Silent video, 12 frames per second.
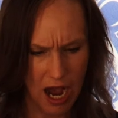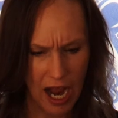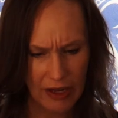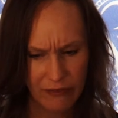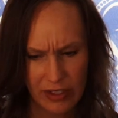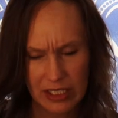
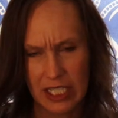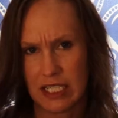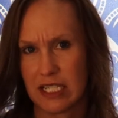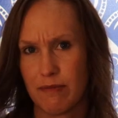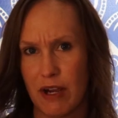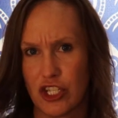I feel like
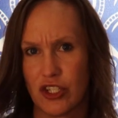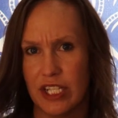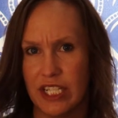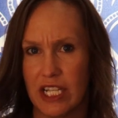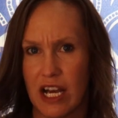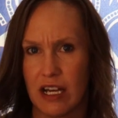
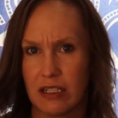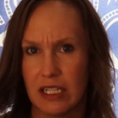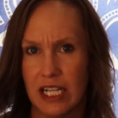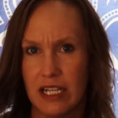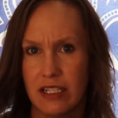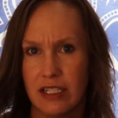especially the
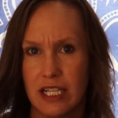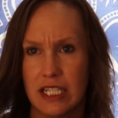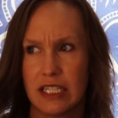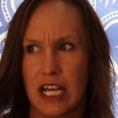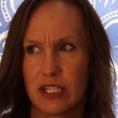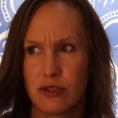ugly.
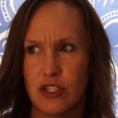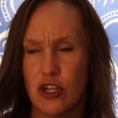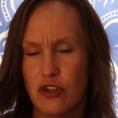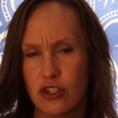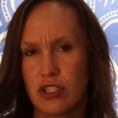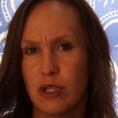That's
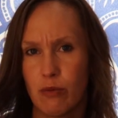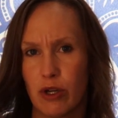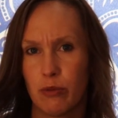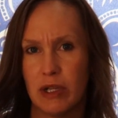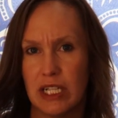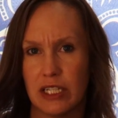usually
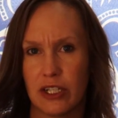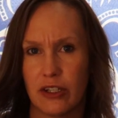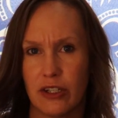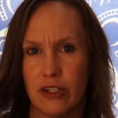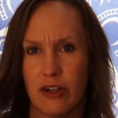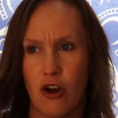where we
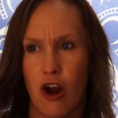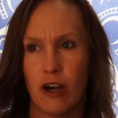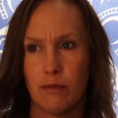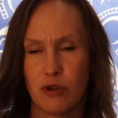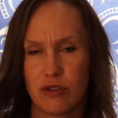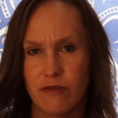learn
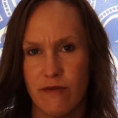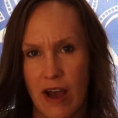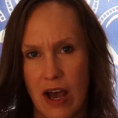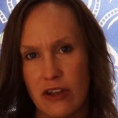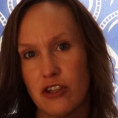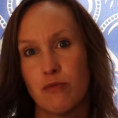our most
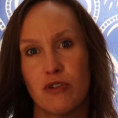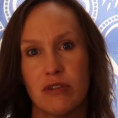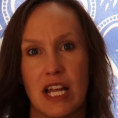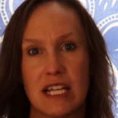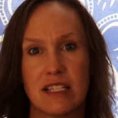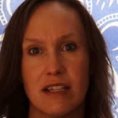valuable
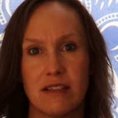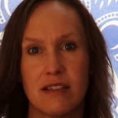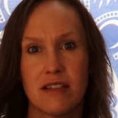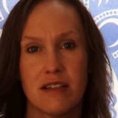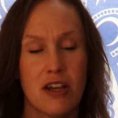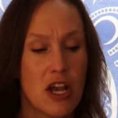
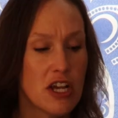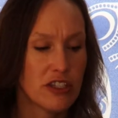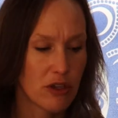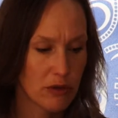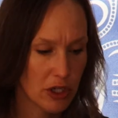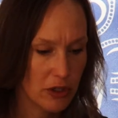lessons.
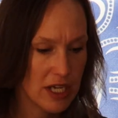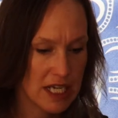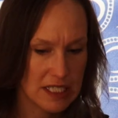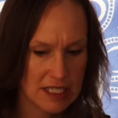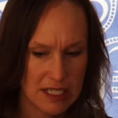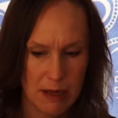So there
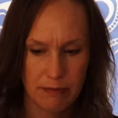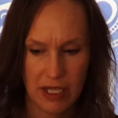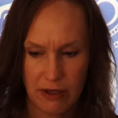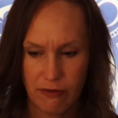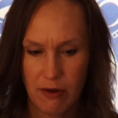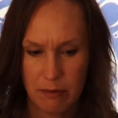is
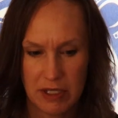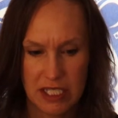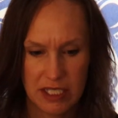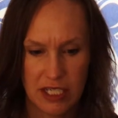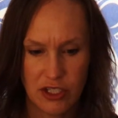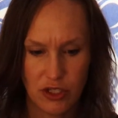something from
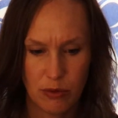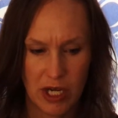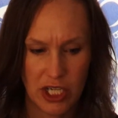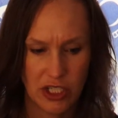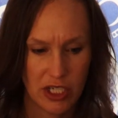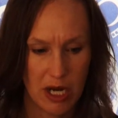this
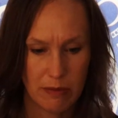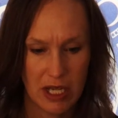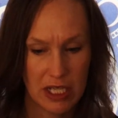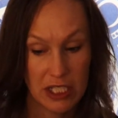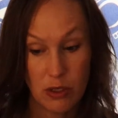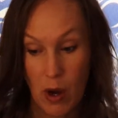situation. I'm
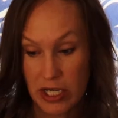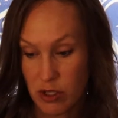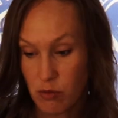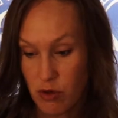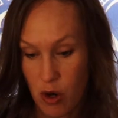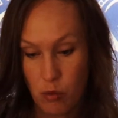telling you, I
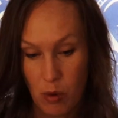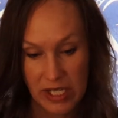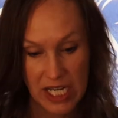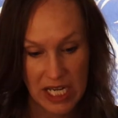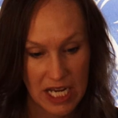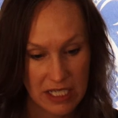don't know
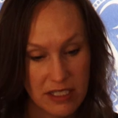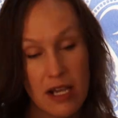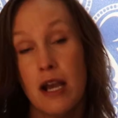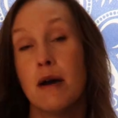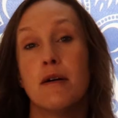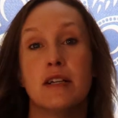what it is
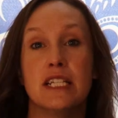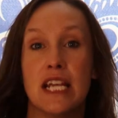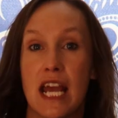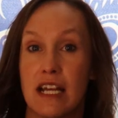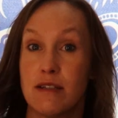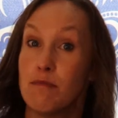
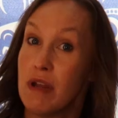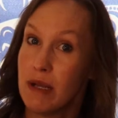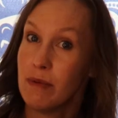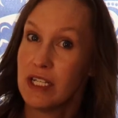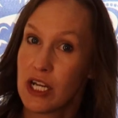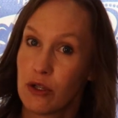yet.
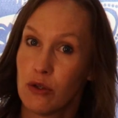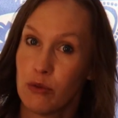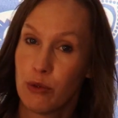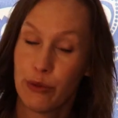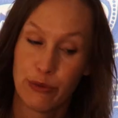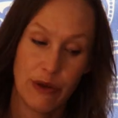Maybe Tarot
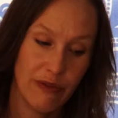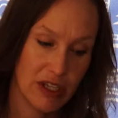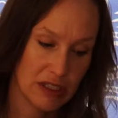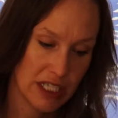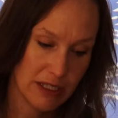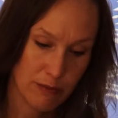will
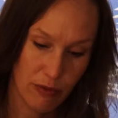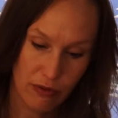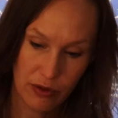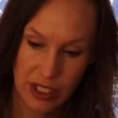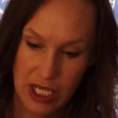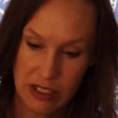reveal it
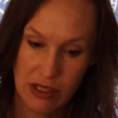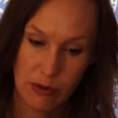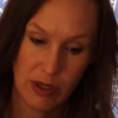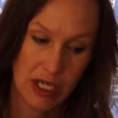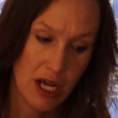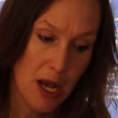before the end of the
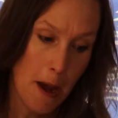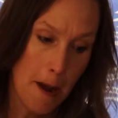read.